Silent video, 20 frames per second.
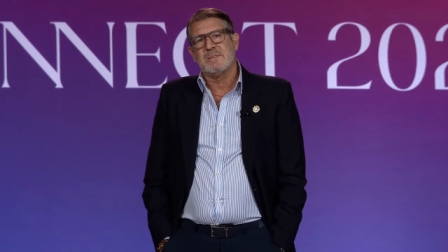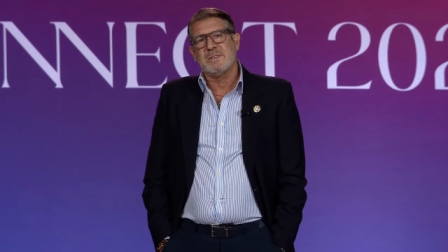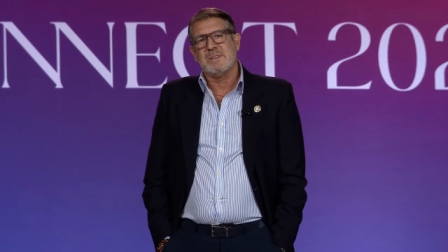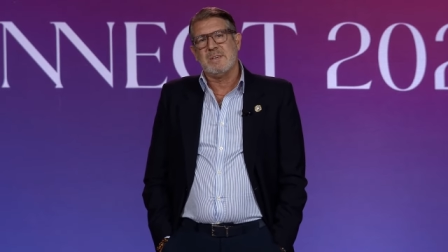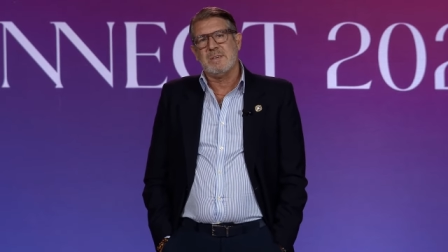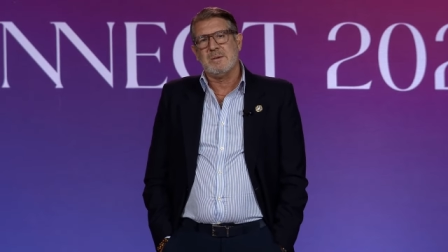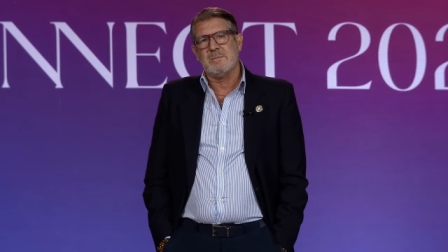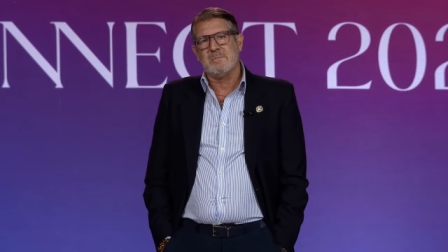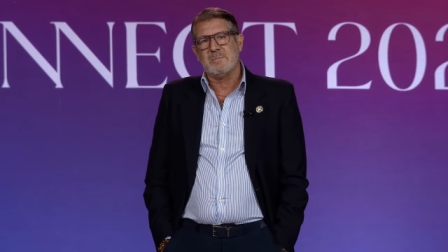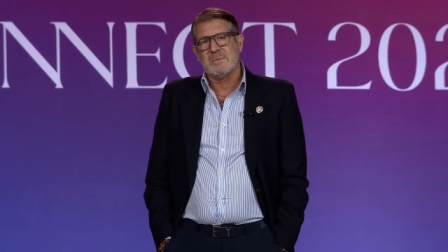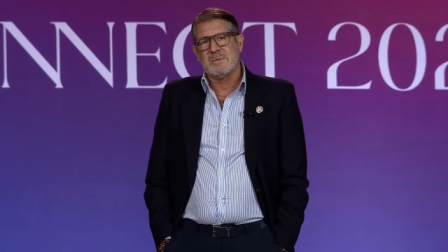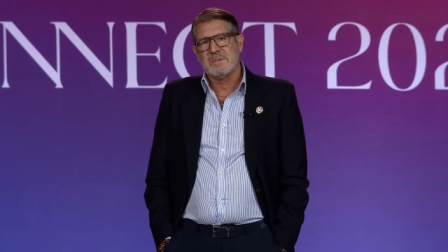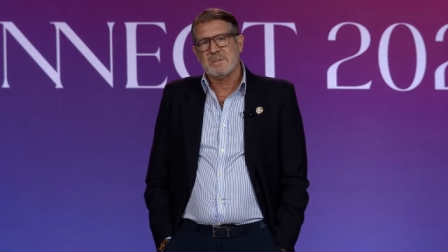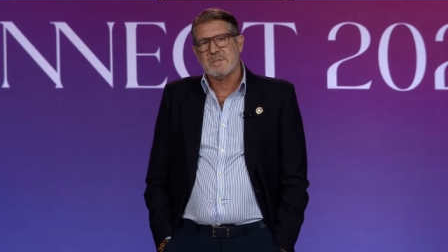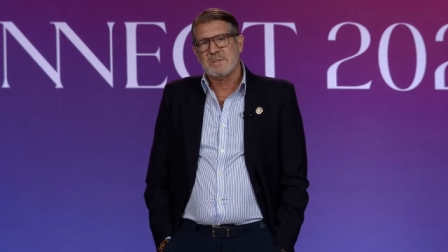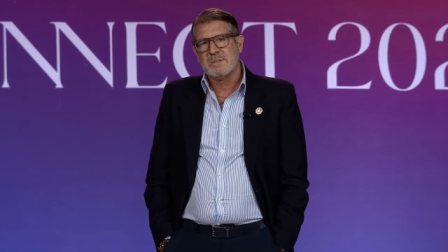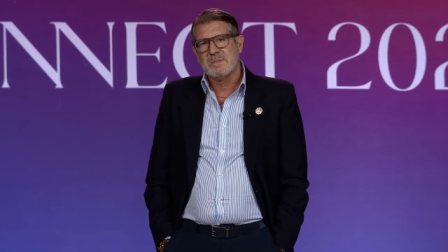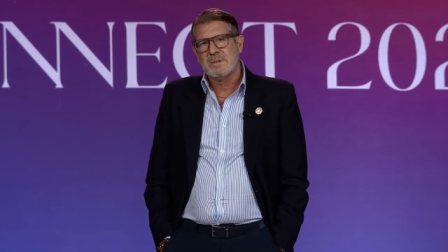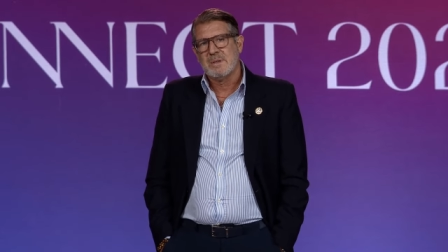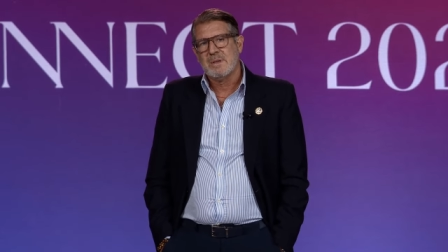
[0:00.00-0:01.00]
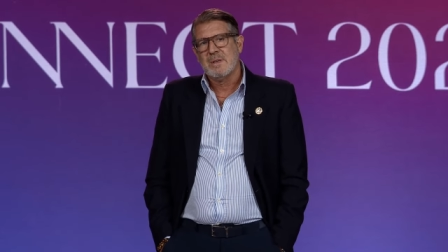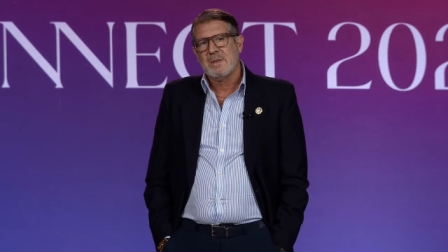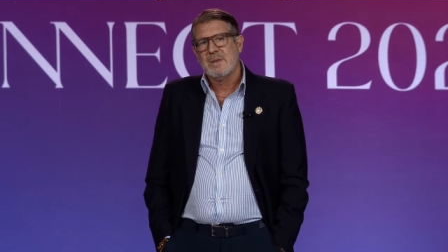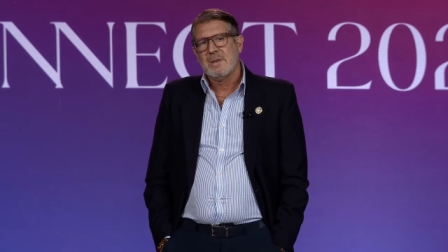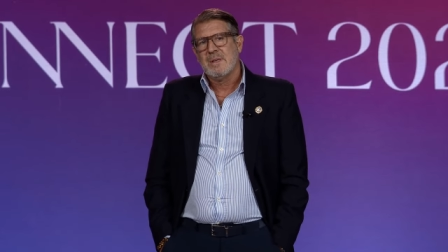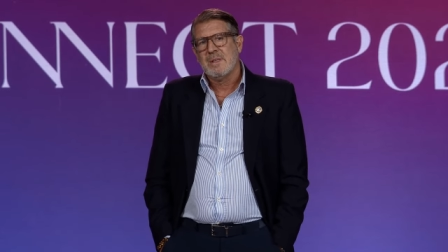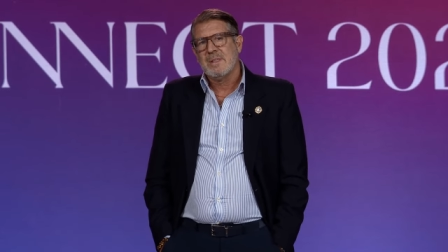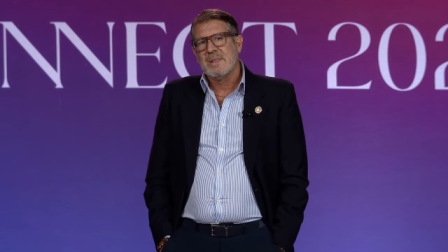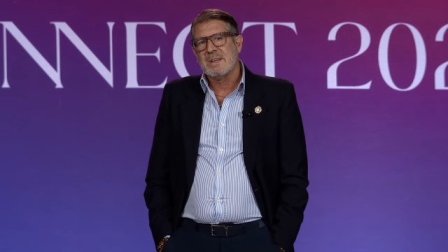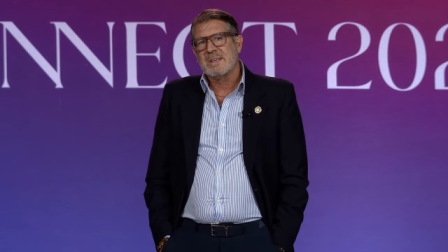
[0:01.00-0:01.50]
teams
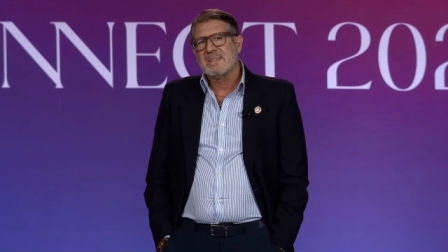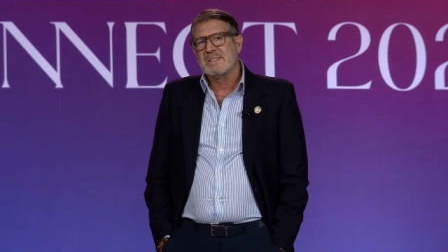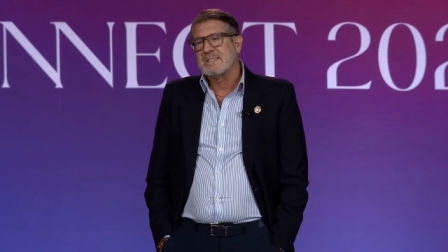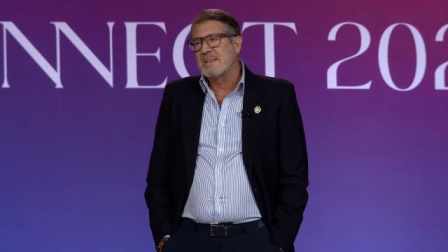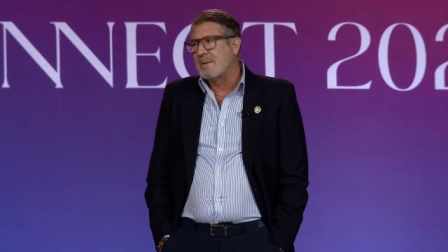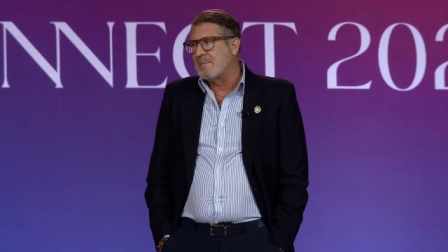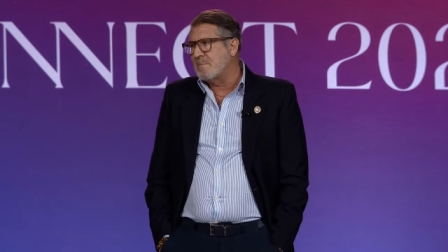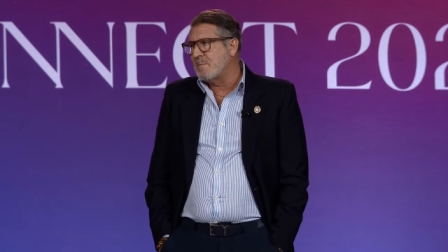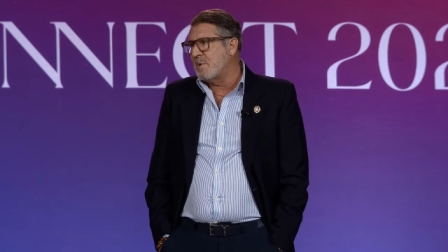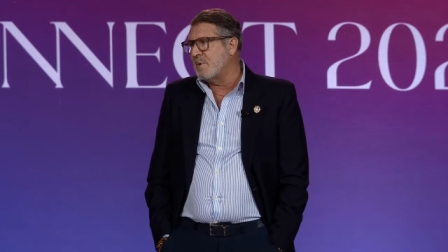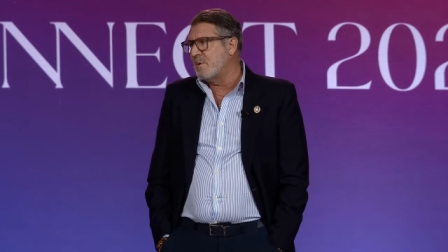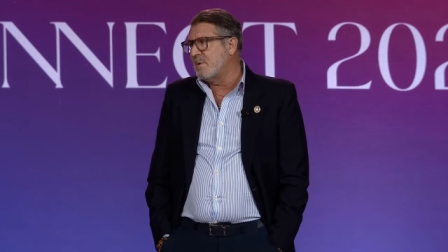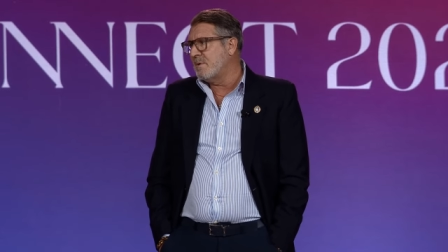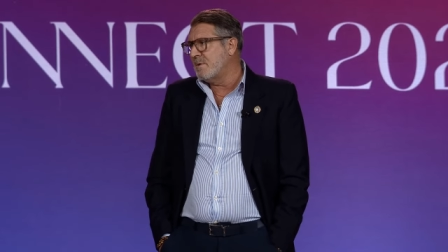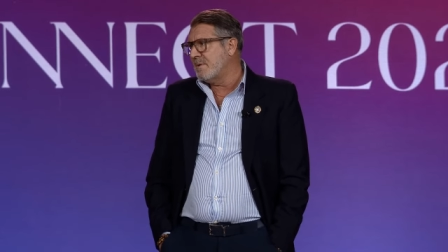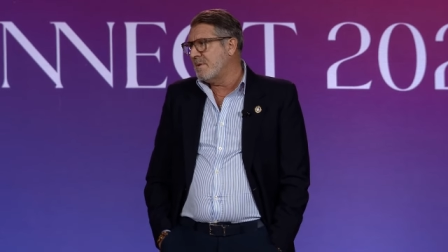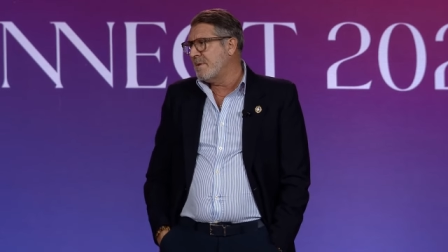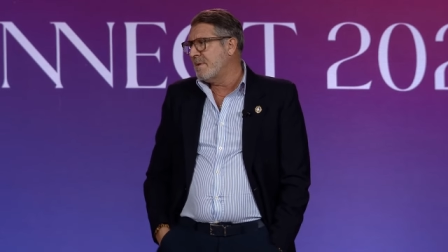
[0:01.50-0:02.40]
that assemble